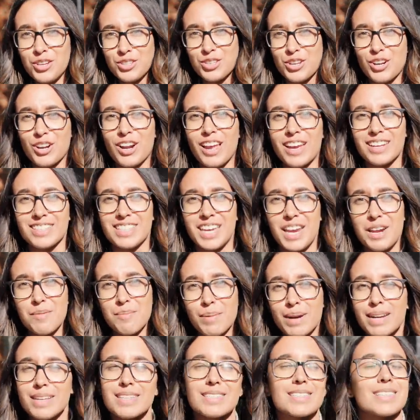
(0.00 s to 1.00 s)
you took like
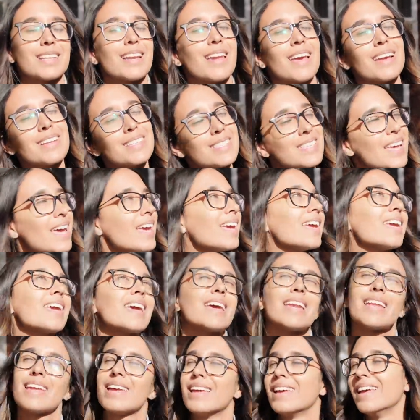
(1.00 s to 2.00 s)
10 minutes to like take
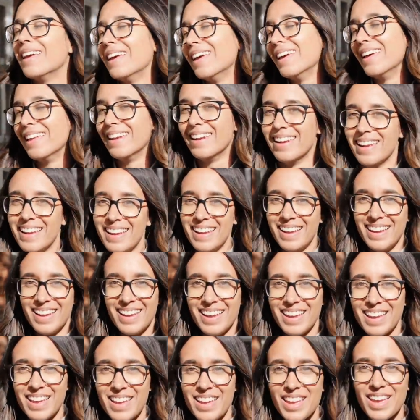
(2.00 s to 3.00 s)
it in.
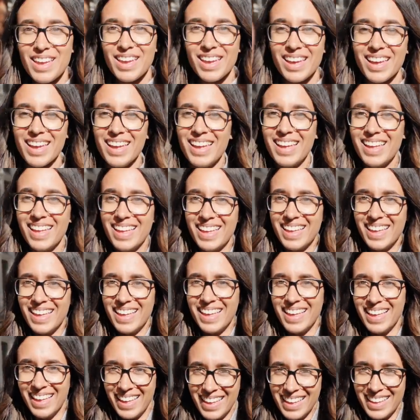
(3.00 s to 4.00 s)
Never, never
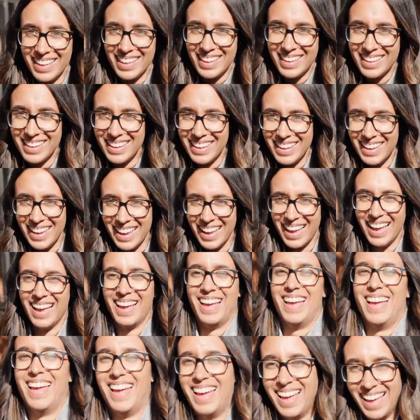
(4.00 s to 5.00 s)
don't stop to
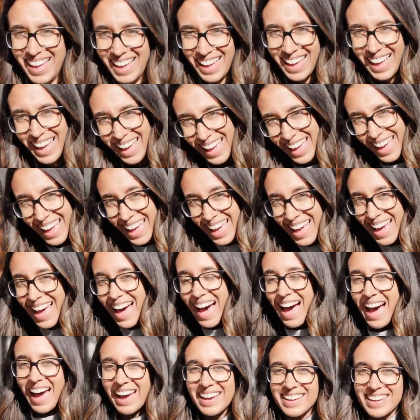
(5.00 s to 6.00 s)
appreciate,
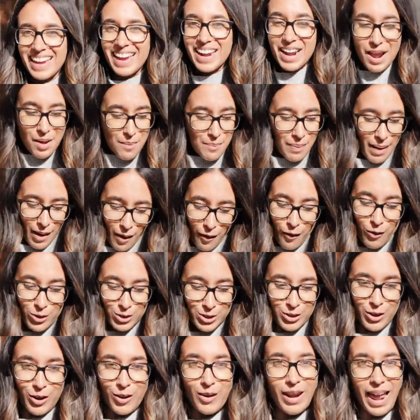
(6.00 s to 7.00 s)
right? I get it, but
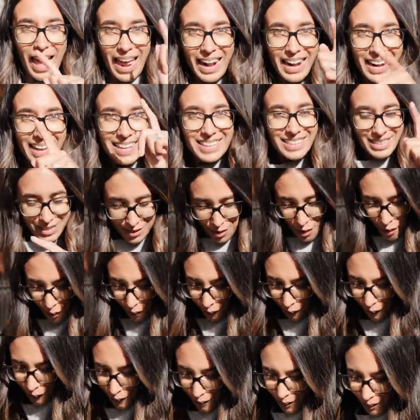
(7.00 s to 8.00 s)
also like,
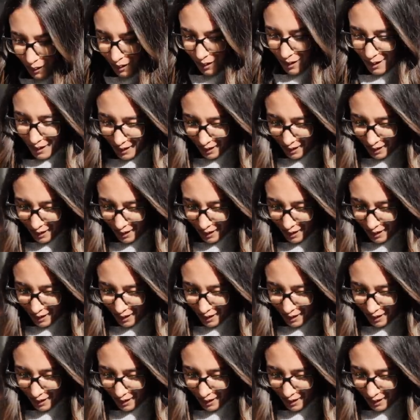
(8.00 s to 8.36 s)
let's